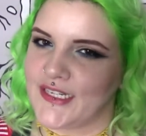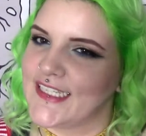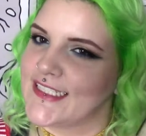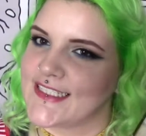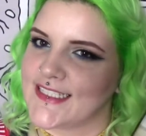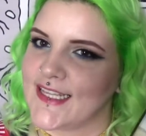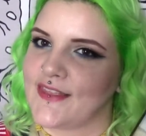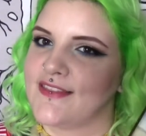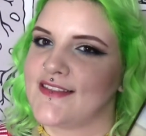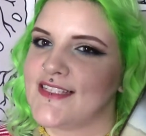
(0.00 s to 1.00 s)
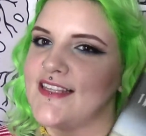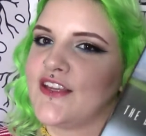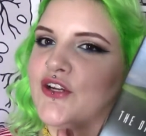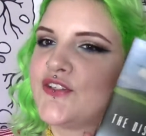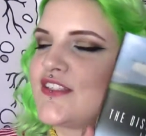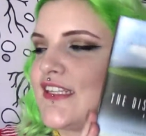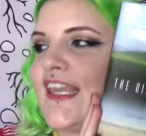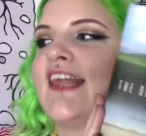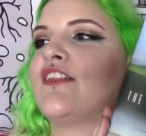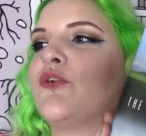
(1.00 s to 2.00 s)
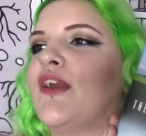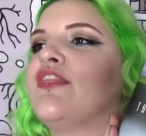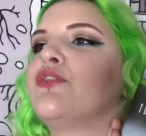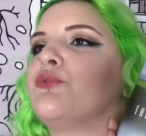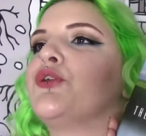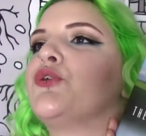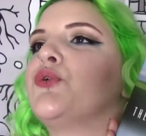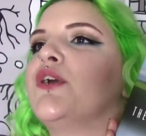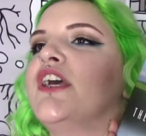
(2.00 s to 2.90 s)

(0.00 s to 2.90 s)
I needed to see the Ursula K. Le Guin through.